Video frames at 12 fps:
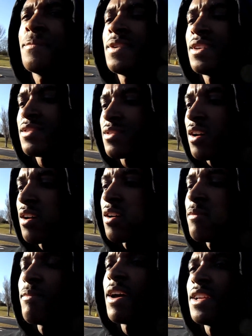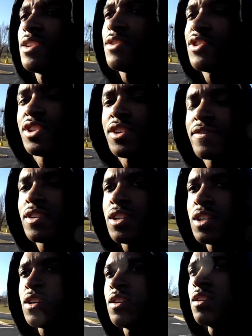install my new
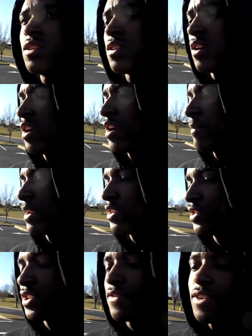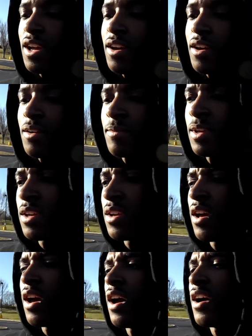shifter, my new shift knob,
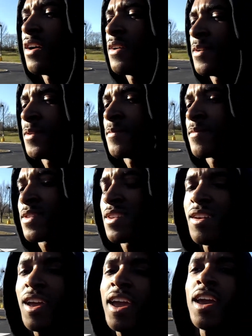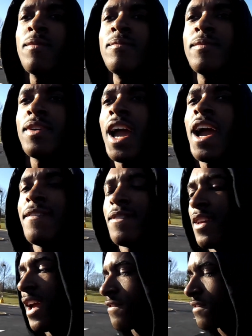and
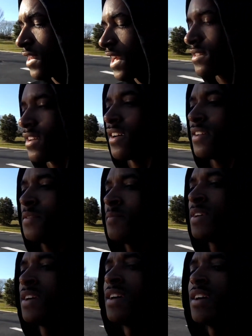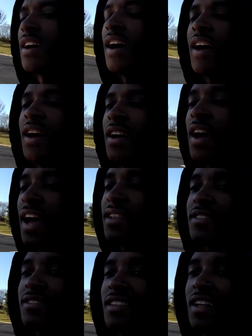after that time, a
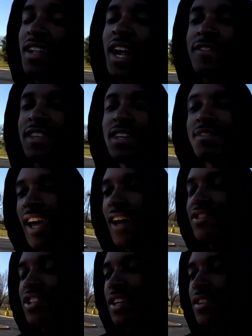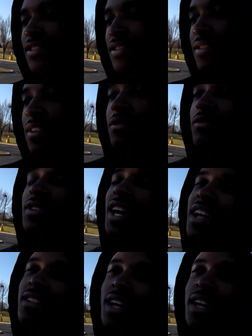lot of things have changed to it. Well, not
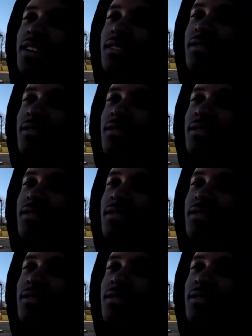a lot,